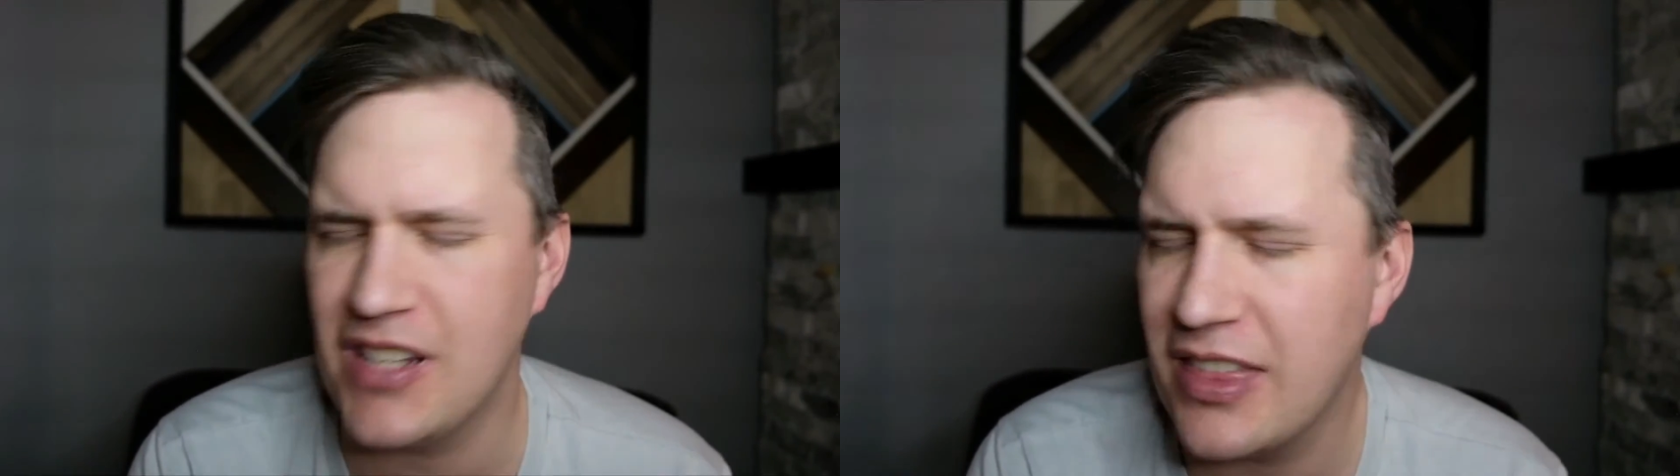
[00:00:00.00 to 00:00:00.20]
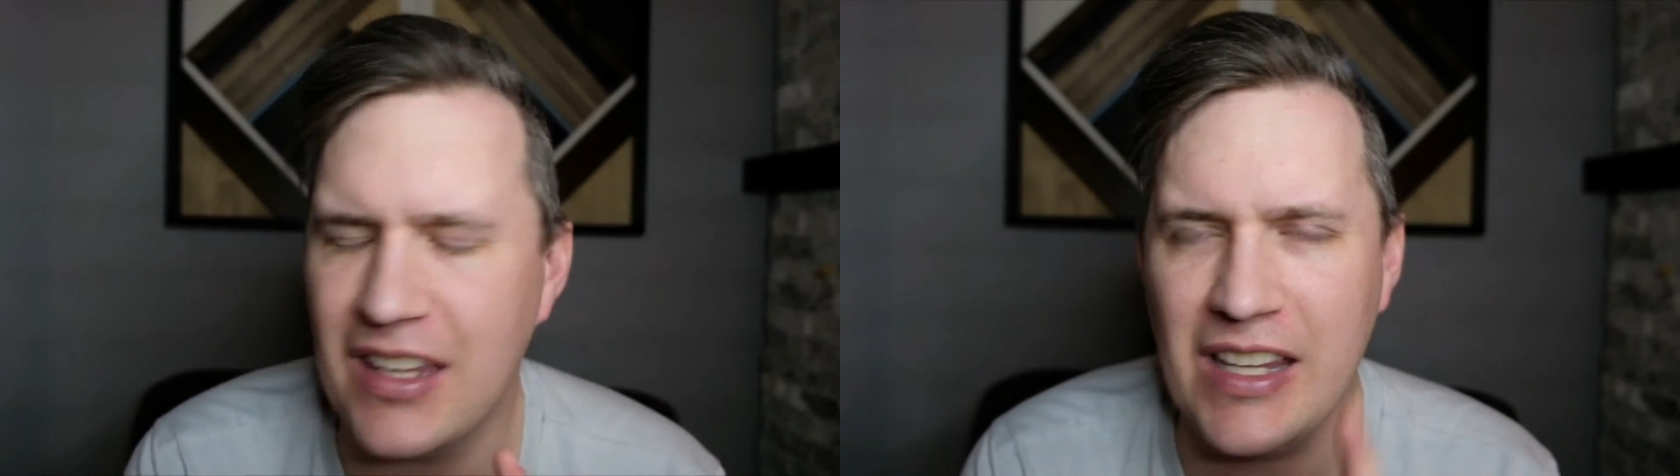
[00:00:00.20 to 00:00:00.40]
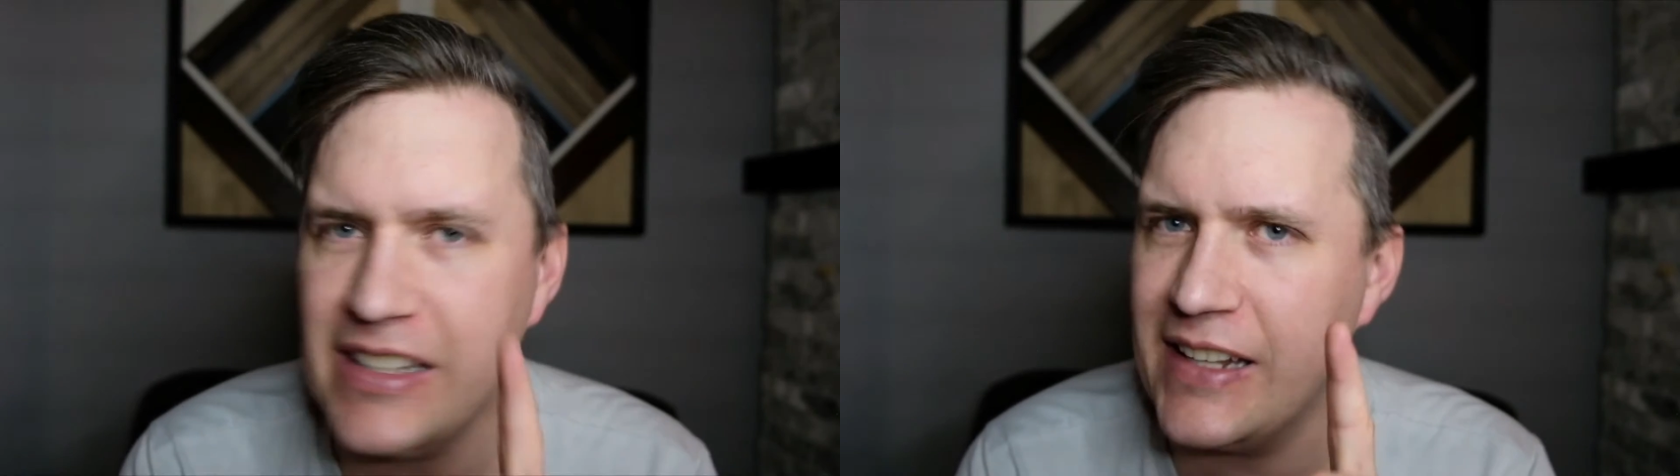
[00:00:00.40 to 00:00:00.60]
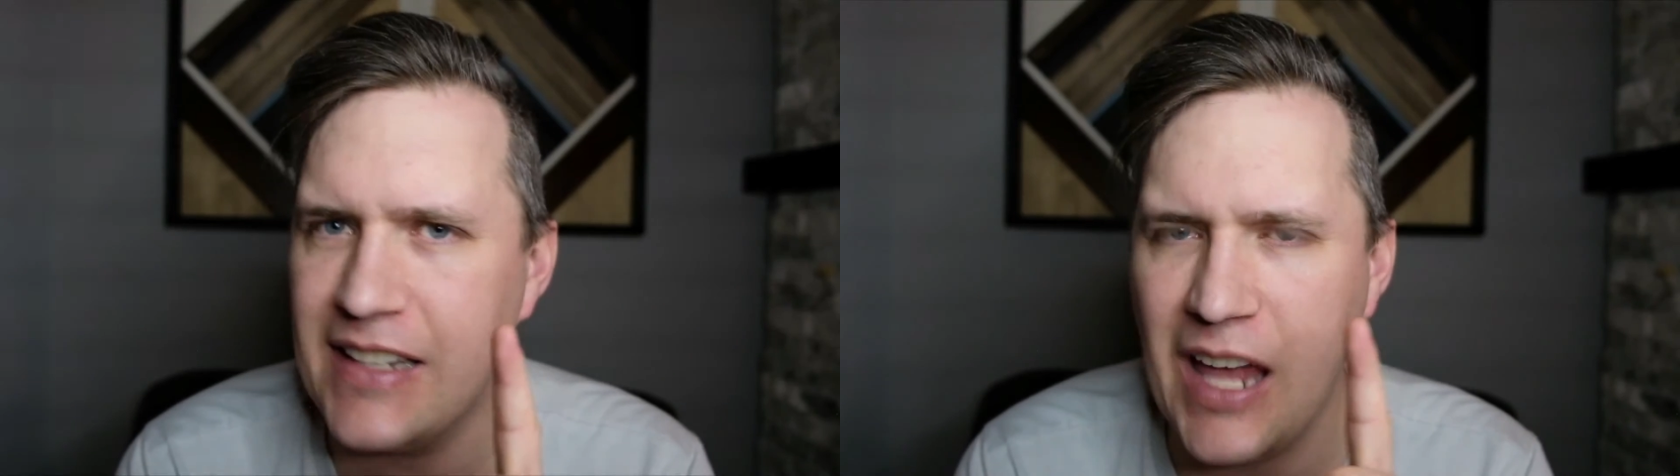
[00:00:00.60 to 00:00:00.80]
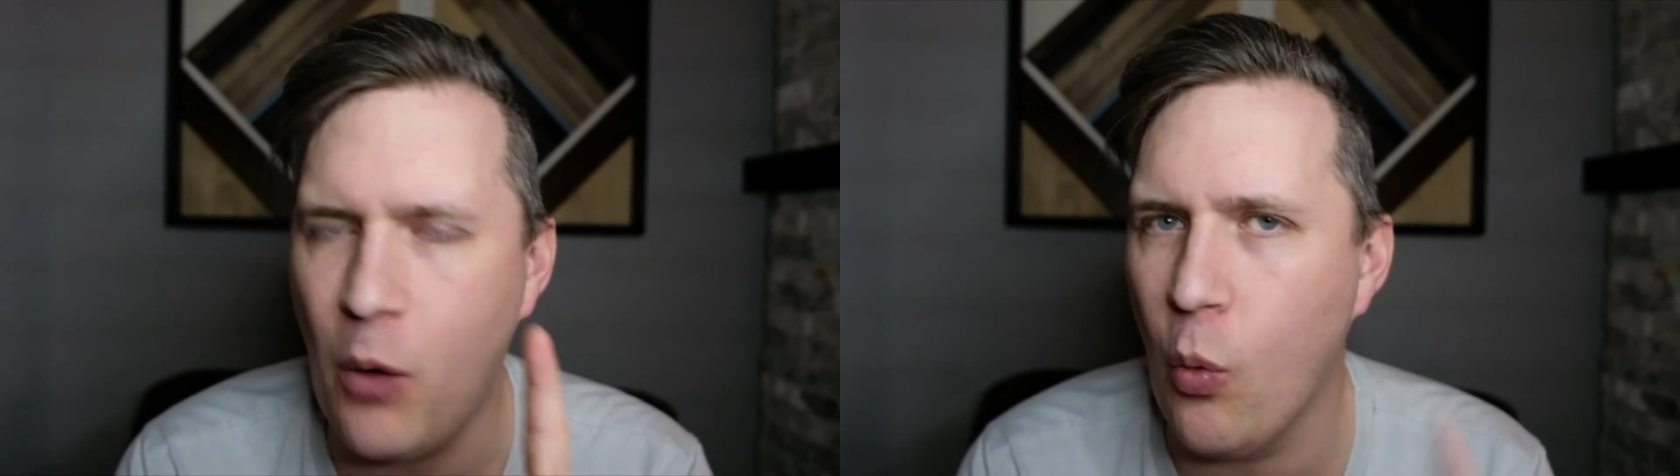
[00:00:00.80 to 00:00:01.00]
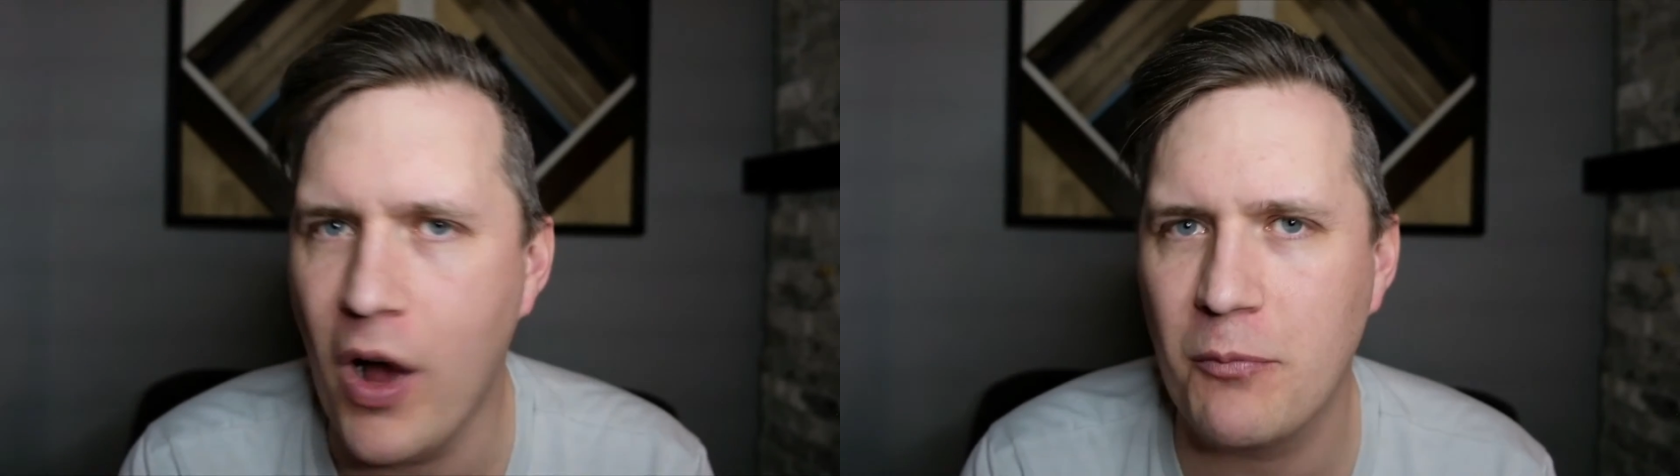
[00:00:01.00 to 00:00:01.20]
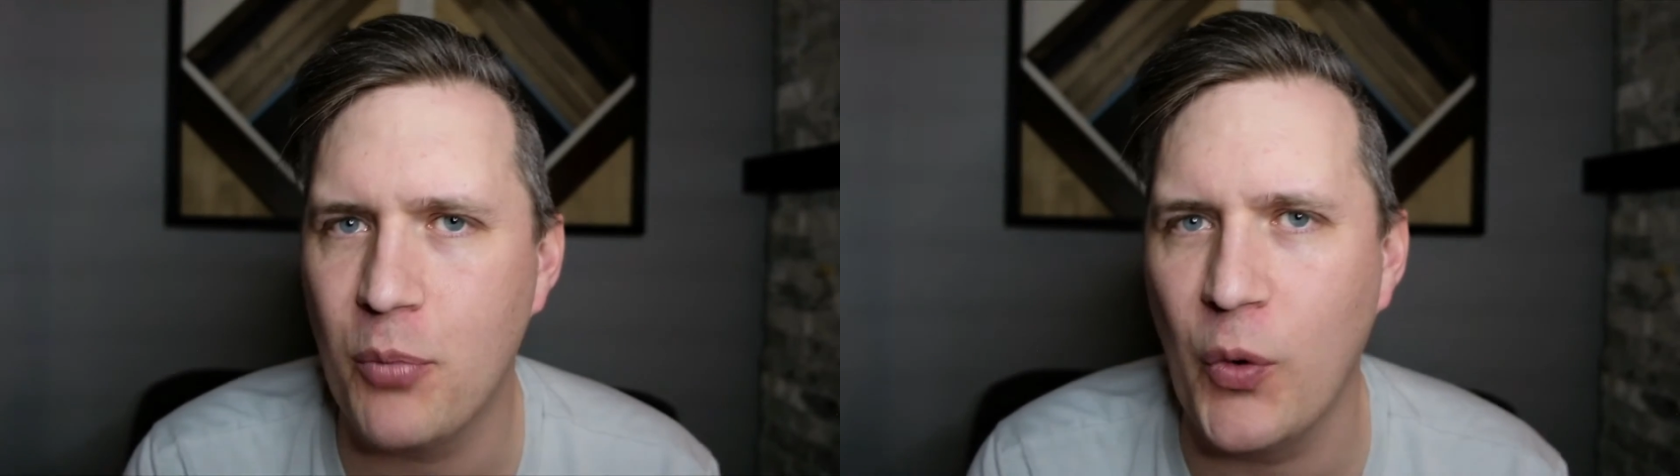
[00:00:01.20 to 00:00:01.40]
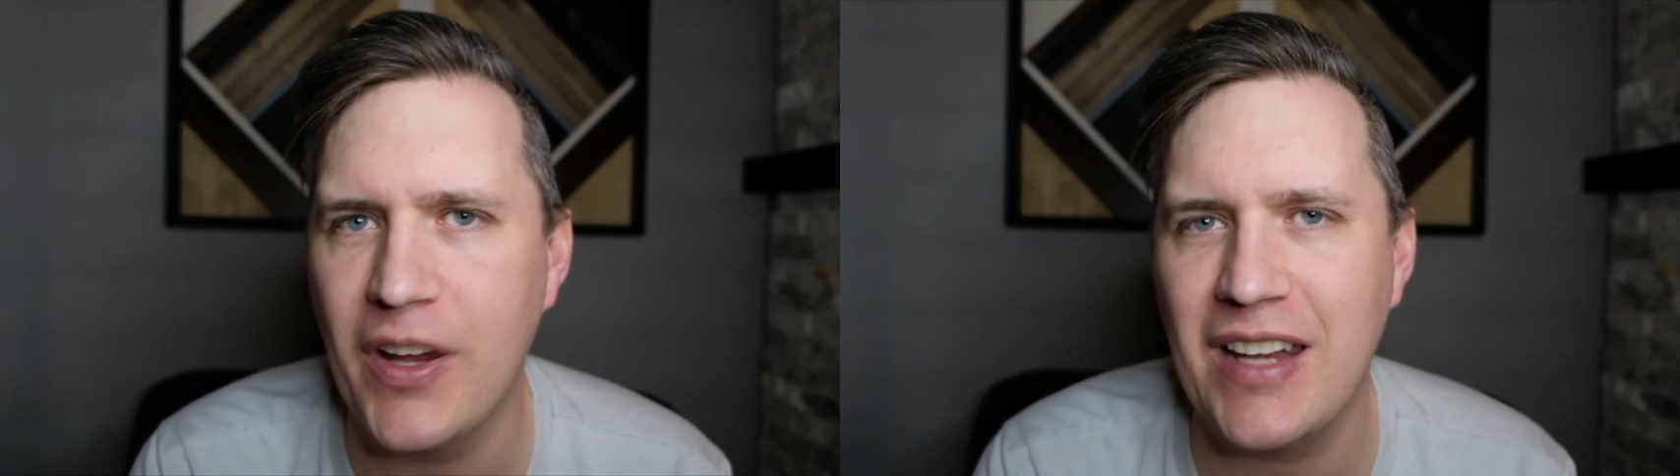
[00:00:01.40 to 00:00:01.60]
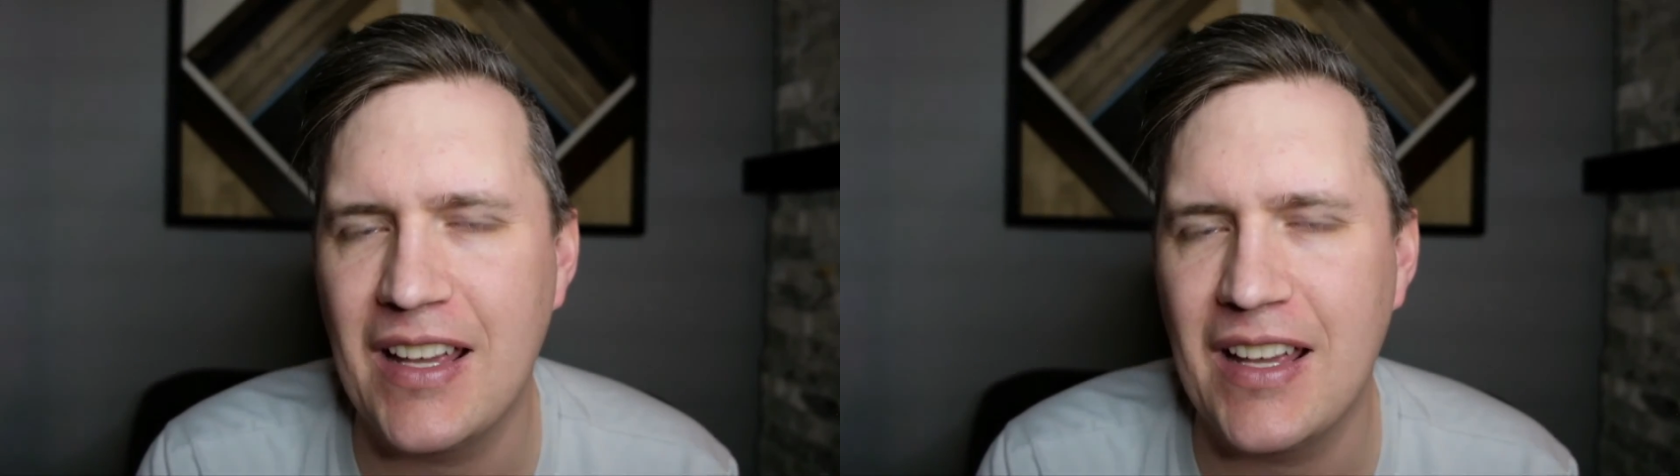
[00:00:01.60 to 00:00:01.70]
I think he did get 1 point